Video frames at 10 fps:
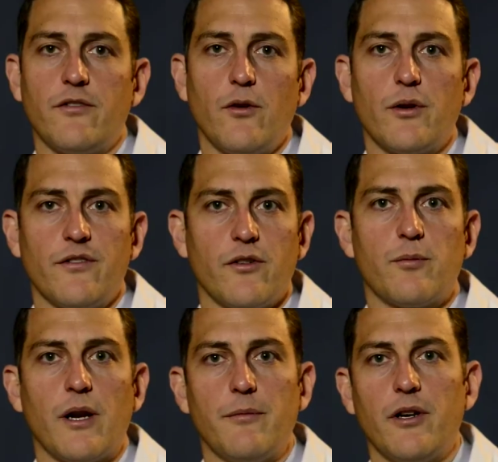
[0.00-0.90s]
focuses
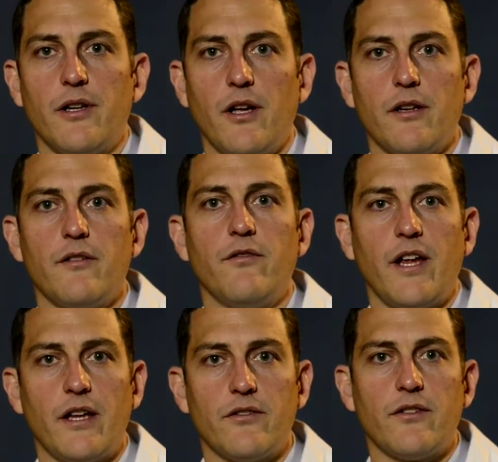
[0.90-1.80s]
primarily on
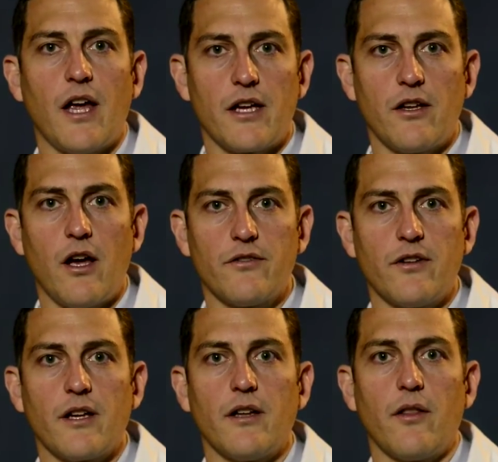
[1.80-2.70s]
advanced
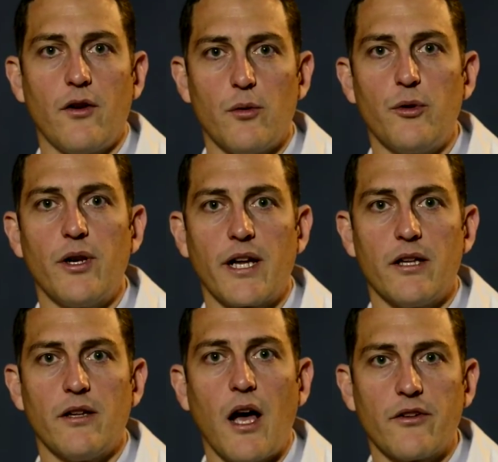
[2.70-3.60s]
diagnostic and therapeutic
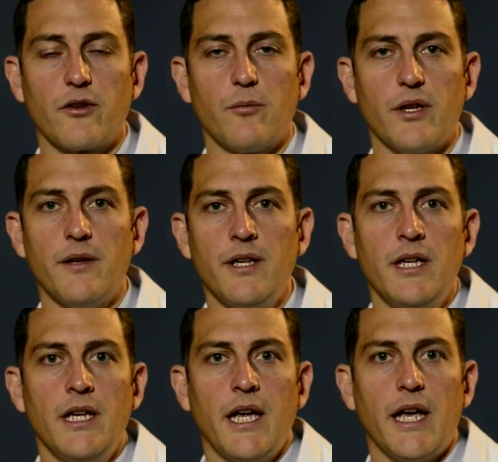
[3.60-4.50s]
endoscopy.
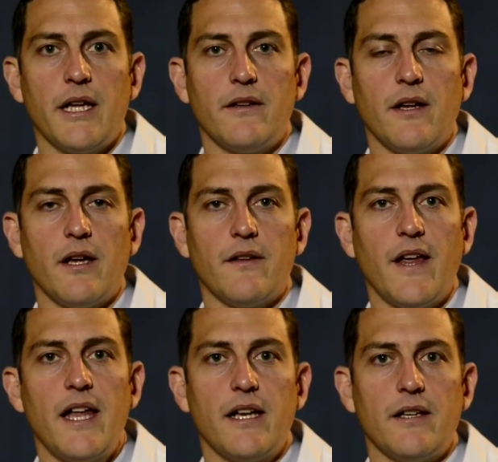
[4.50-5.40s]
And uh,
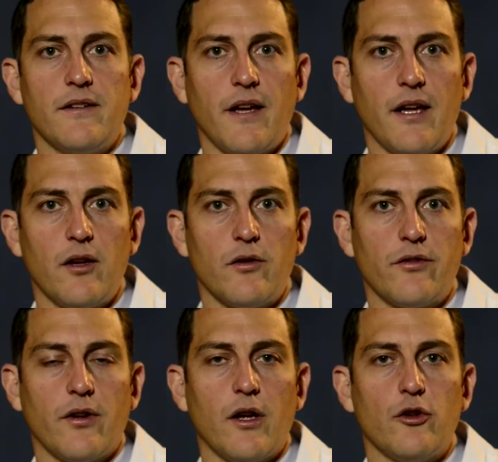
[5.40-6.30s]
that
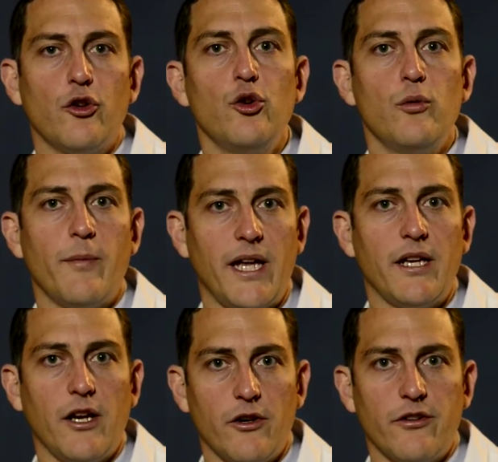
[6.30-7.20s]
entails uh, two
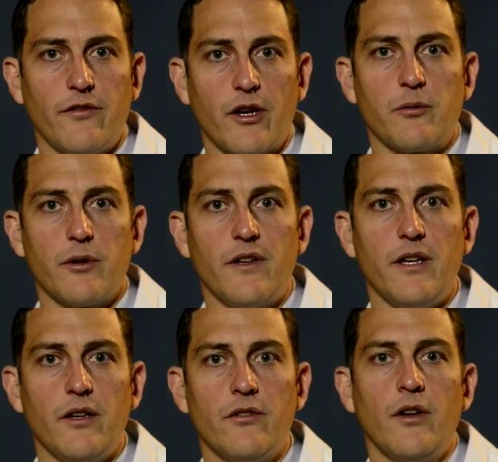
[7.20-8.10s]
main areas of
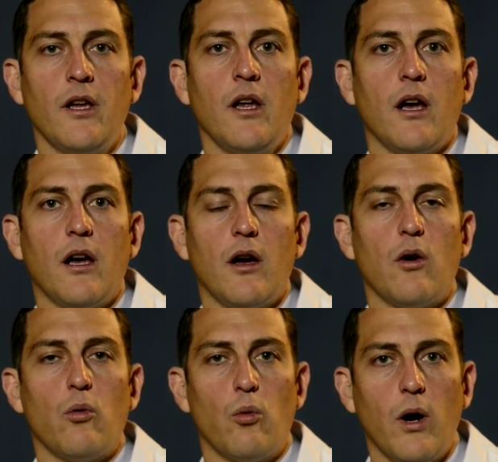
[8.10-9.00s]
expertise. Uh,
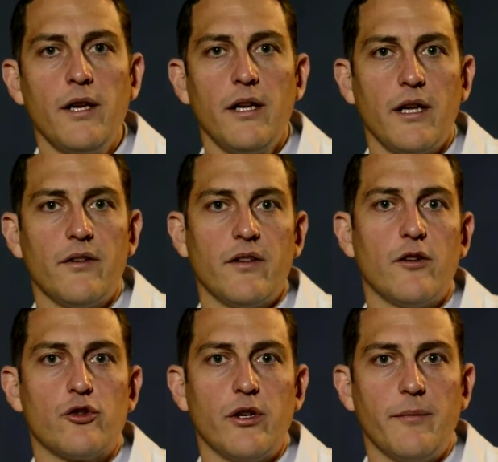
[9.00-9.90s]
one is in
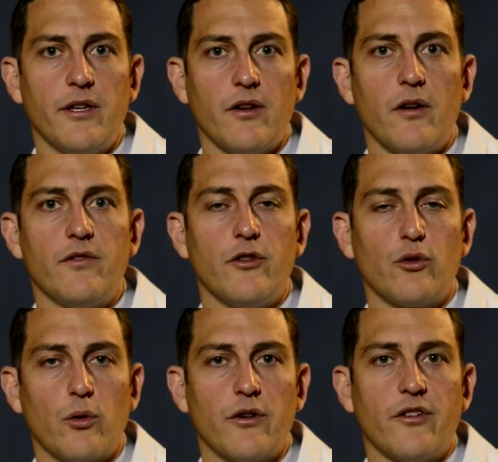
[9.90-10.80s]
the treatment of
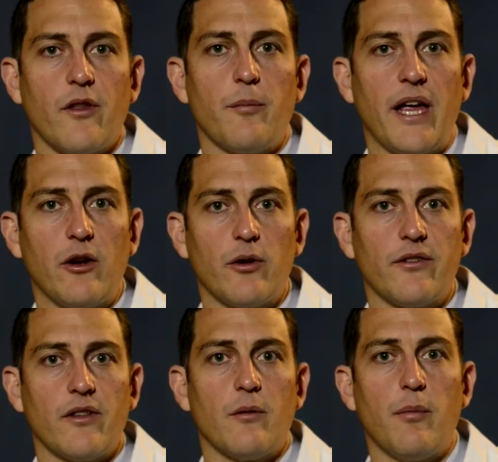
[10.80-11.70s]
disorders of the
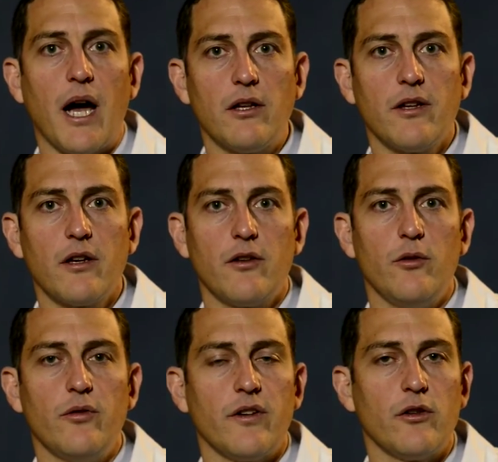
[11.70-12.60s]
pancreas and the bile duct
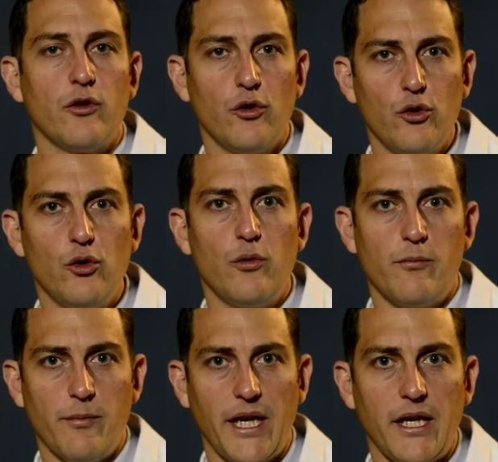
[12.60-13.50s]
using two
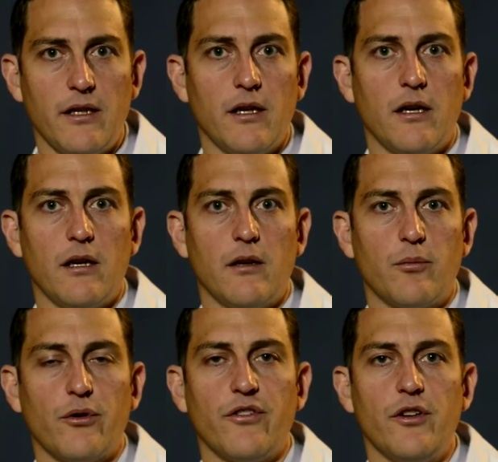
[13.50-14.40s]
main uh,
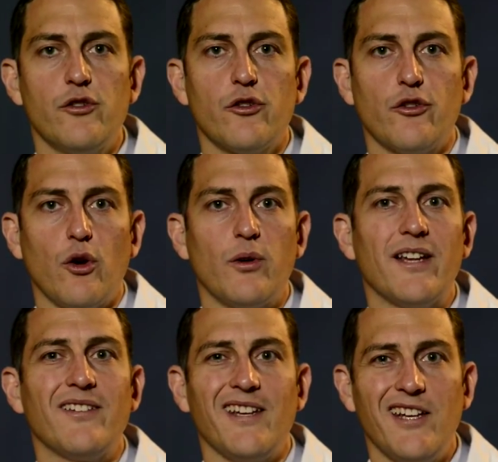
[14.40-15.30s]
procedures known
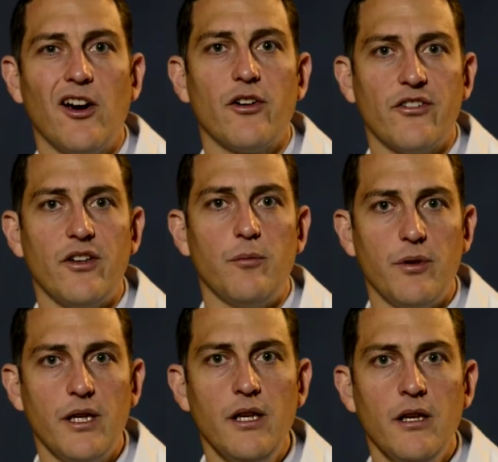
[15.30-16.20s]
as
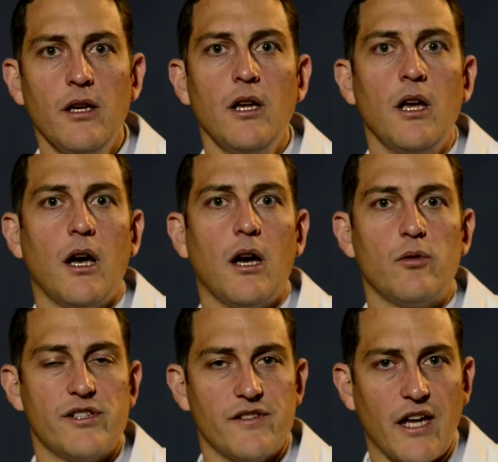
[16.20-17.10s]
ERCP, uh,
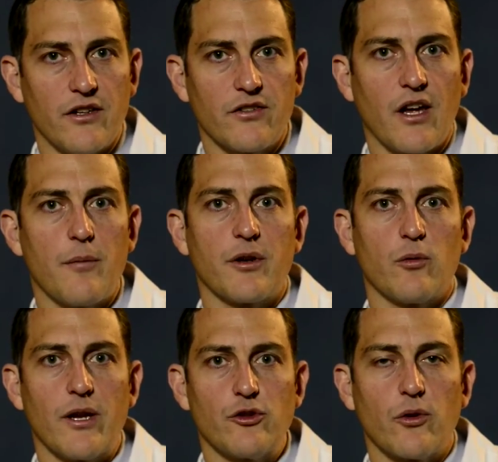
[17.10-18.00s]
which is endoscopic
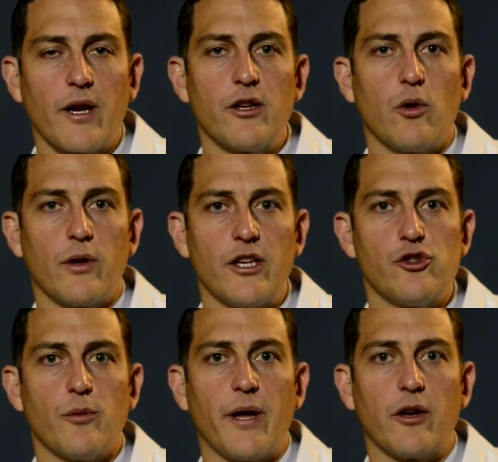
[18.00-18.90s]
retrograde
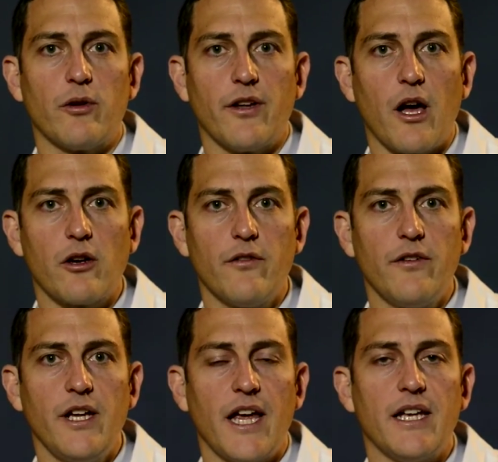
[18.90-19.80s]

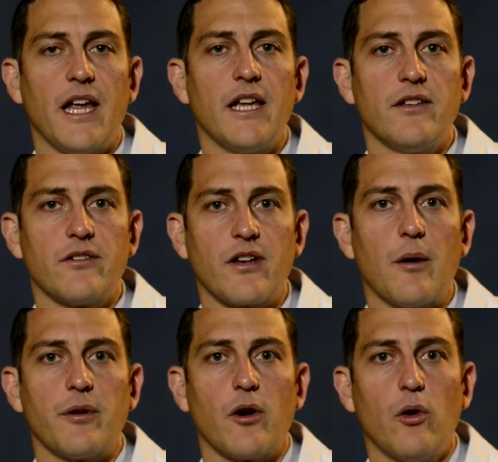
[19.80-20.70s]
cholangiopancreatography and
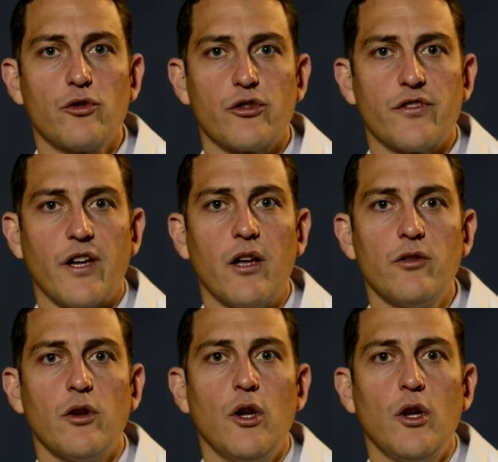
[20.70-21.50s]
endoscopic ultrasound,